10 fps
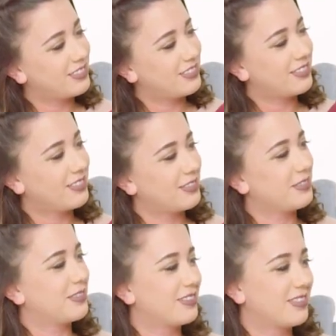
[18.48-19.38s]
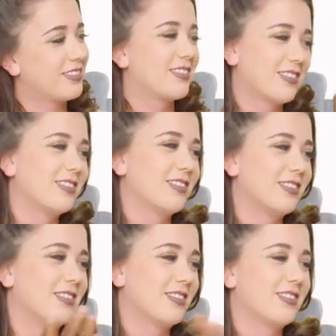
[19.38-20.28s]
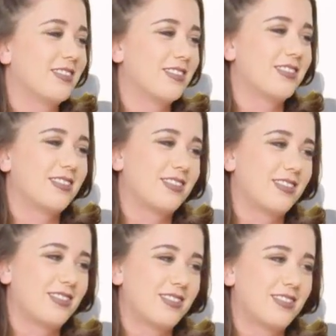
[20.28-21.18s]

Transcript: (silent)